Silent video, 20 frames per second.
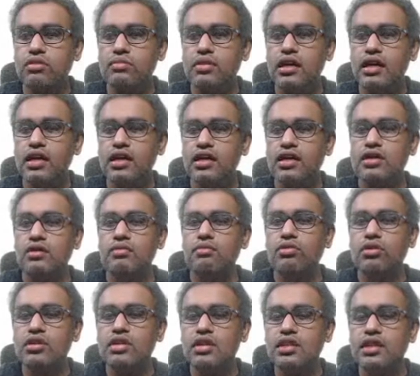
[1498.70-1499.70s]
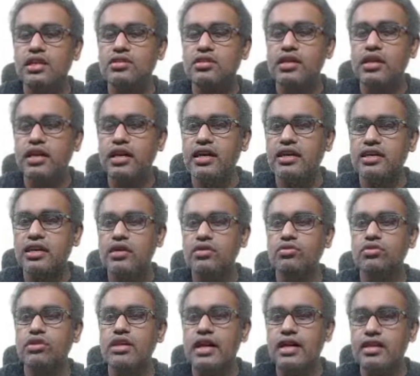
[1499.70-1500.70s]
by both these lateral
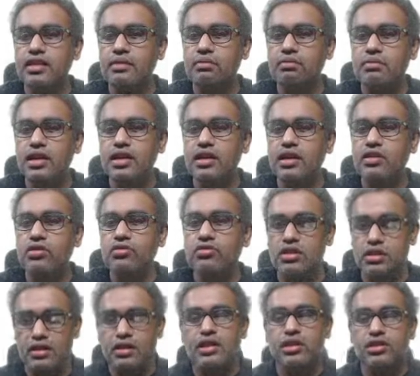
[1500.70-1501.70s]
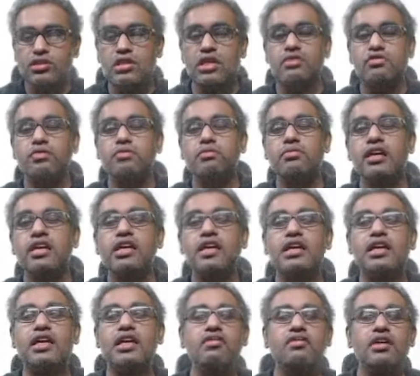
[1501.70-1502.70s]
root and the medial root. So therefore
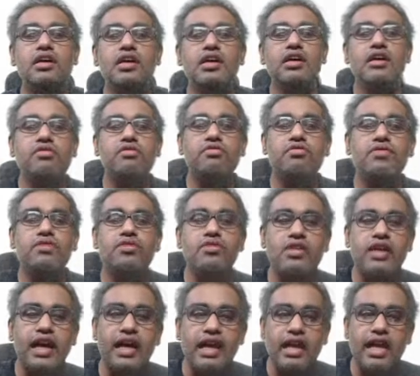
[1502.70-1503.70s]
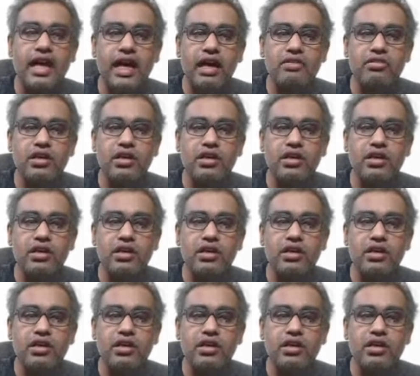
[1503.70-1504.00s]
median nerve can have